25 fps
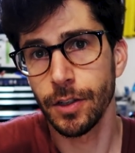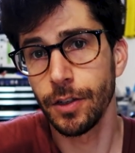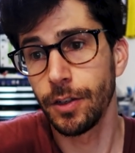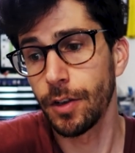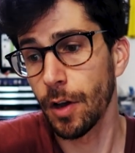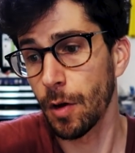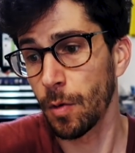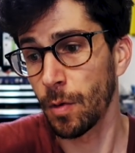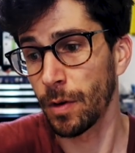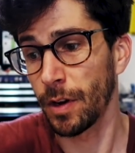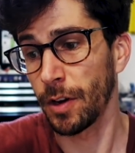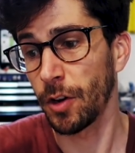You
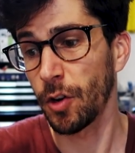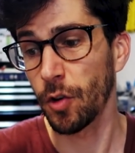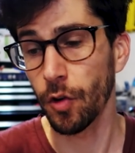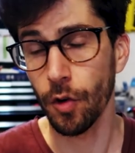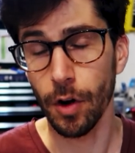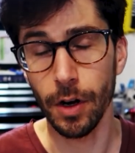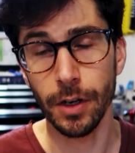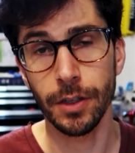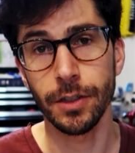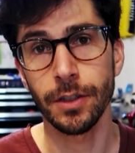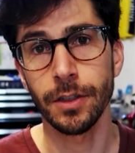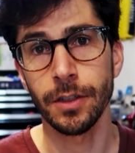don't want to
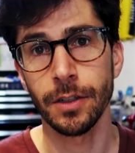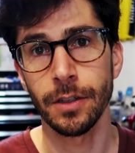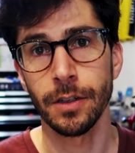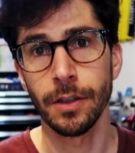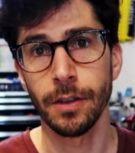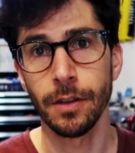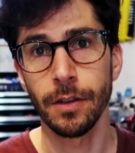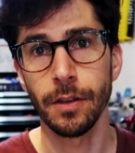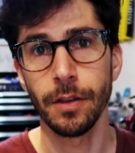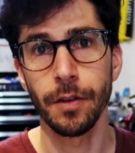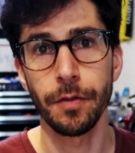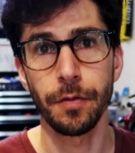crush
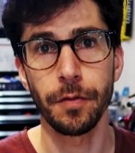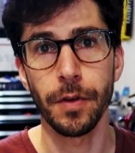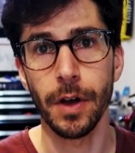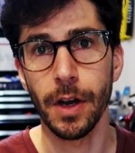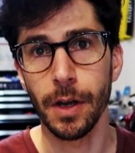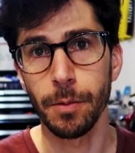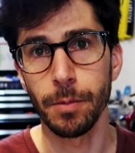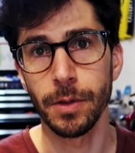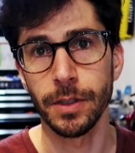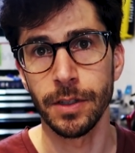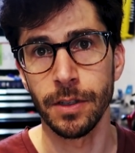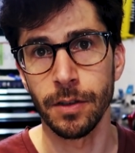the
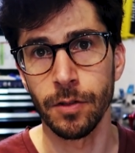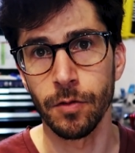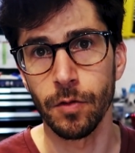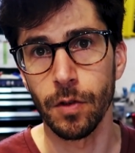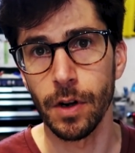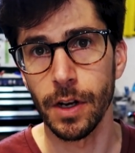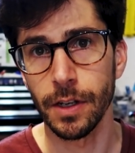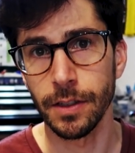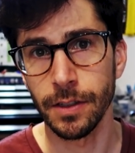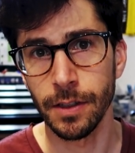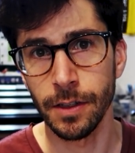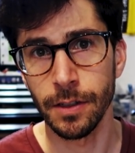fibers in the
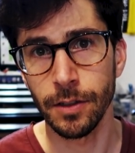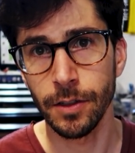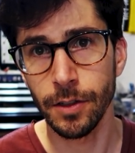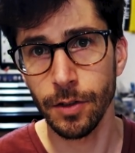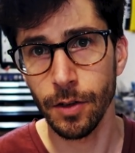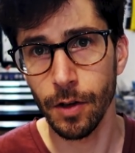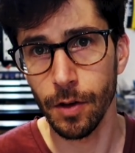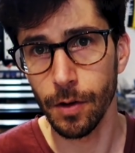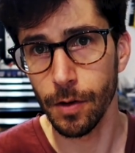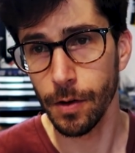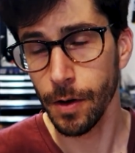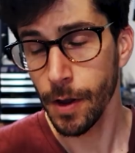resin.
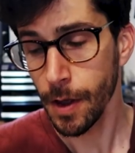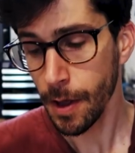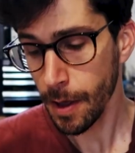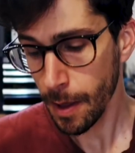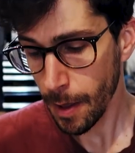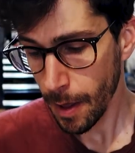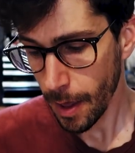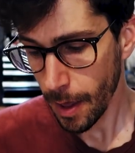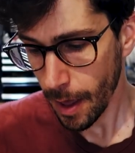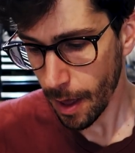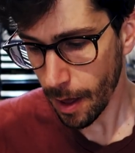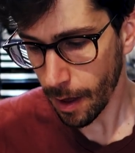So
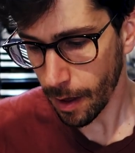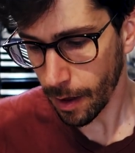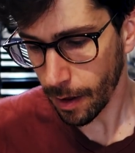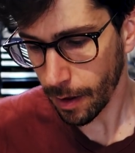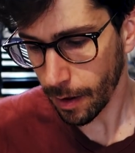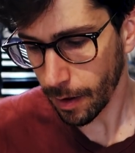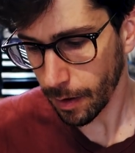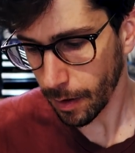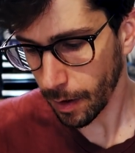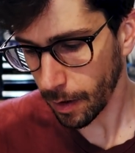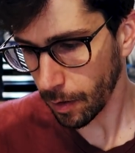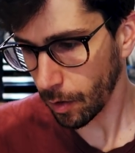
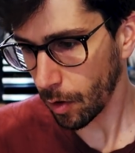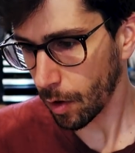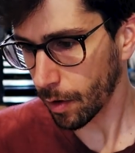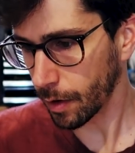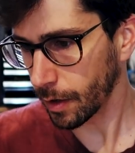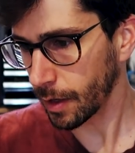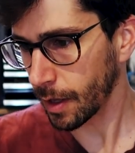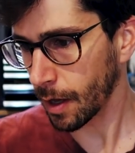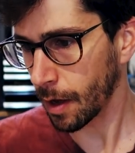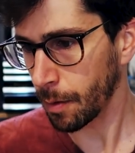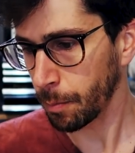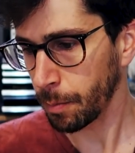a lot
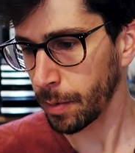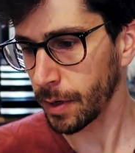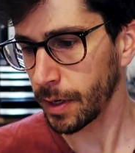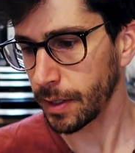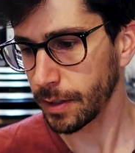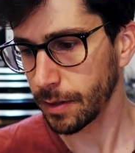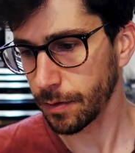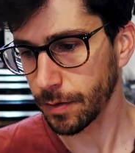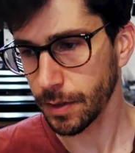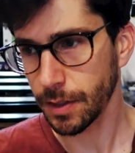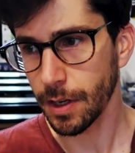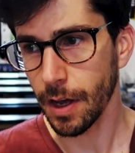of
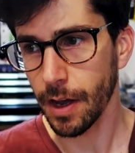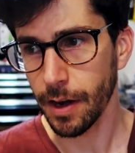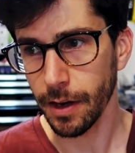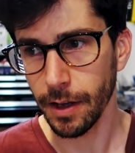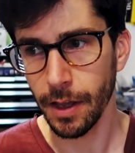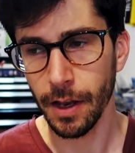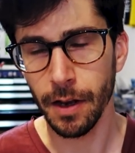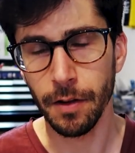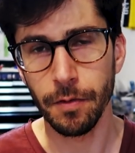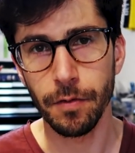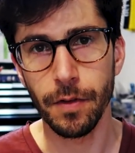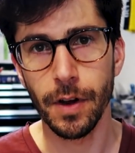companies have
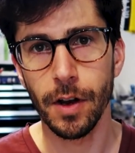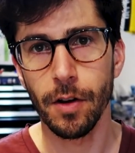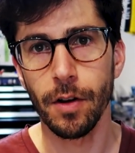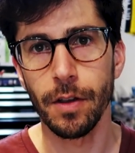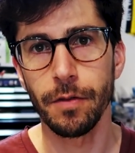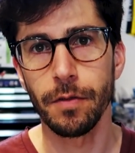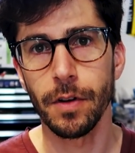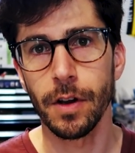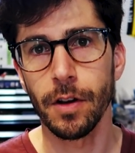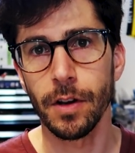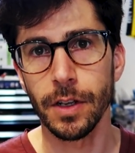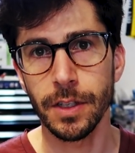started getting
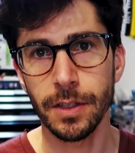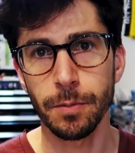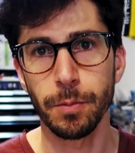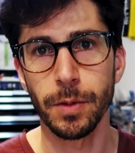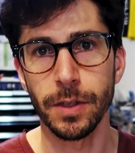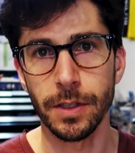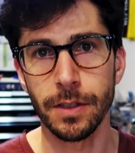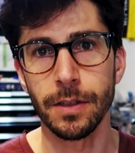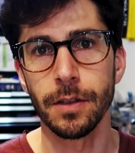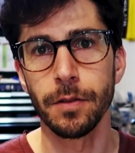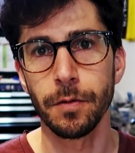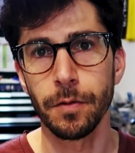very, very
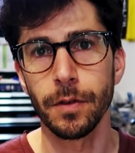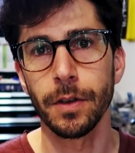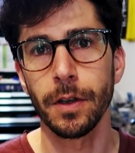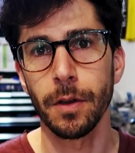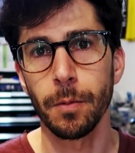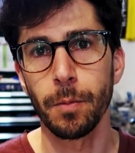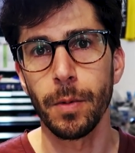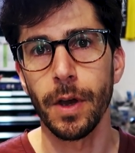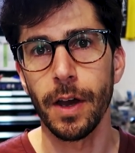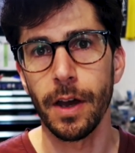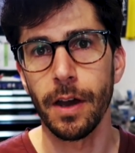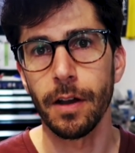specific
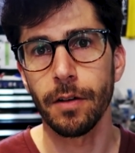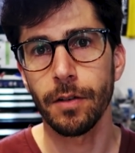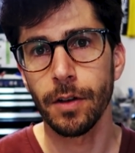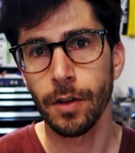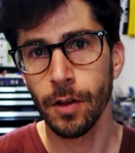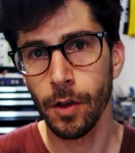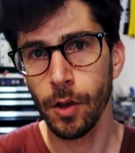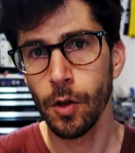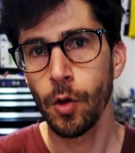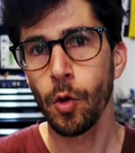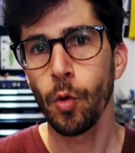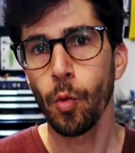about
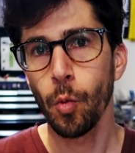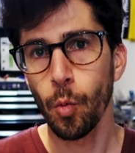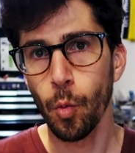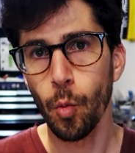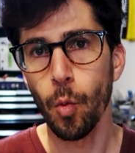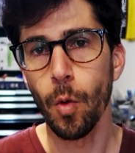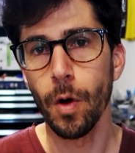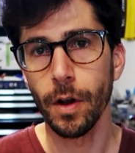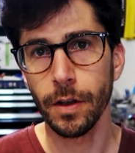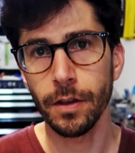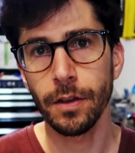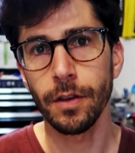
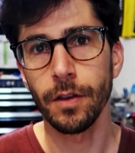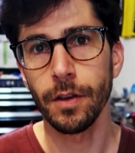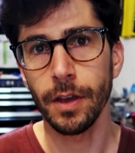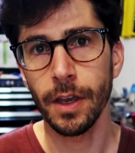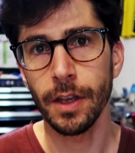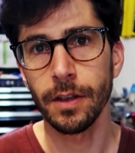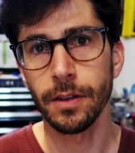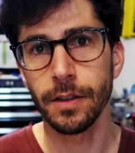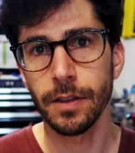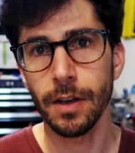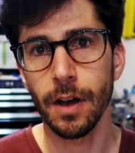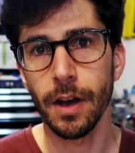what you
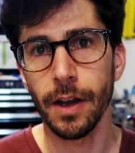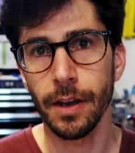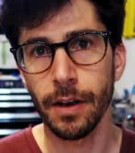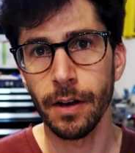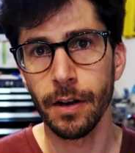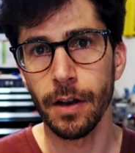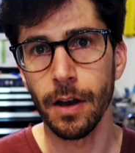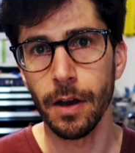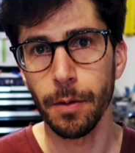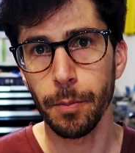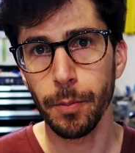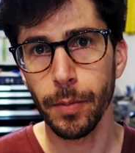can
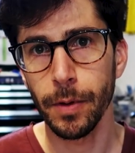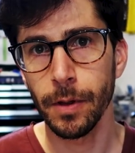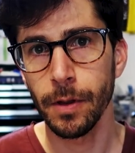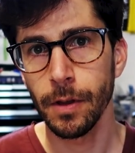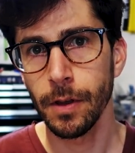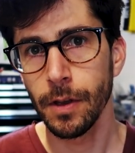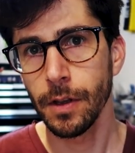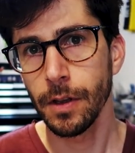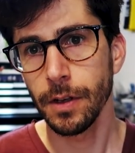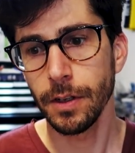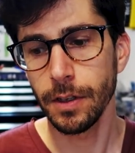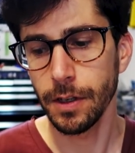tighten up,
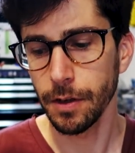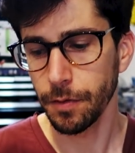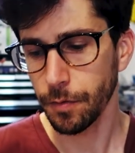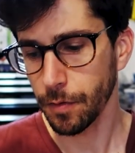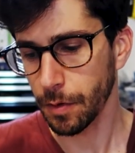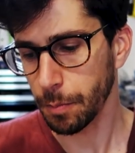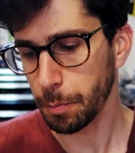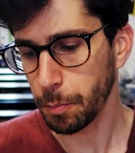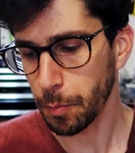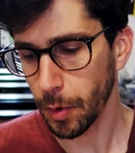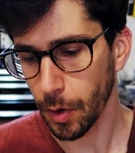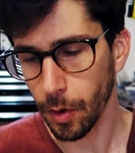okay,
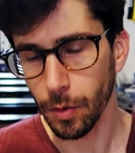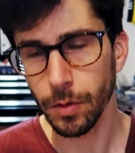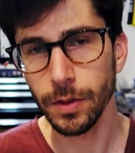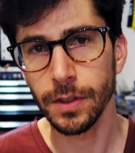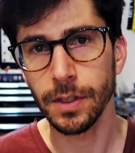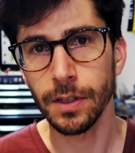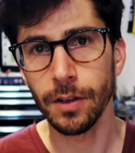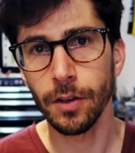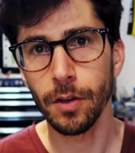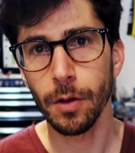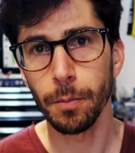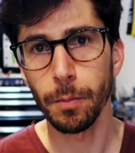different
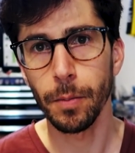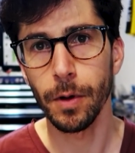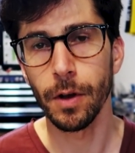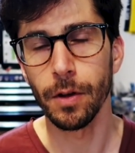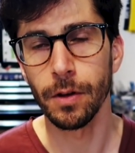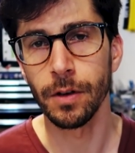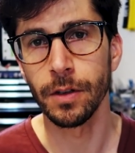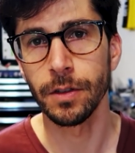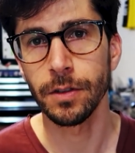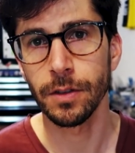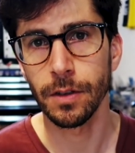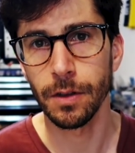bolts and
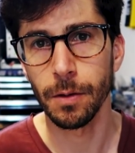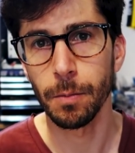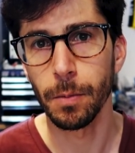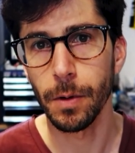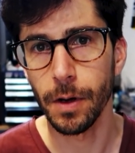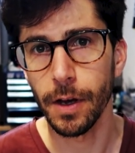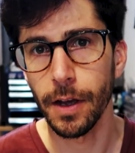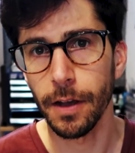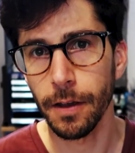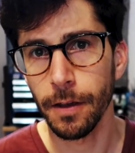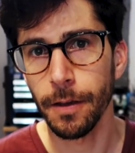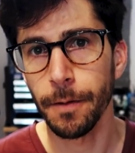components on the
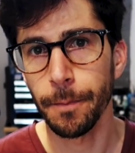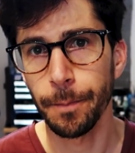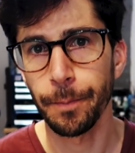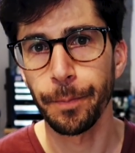bike.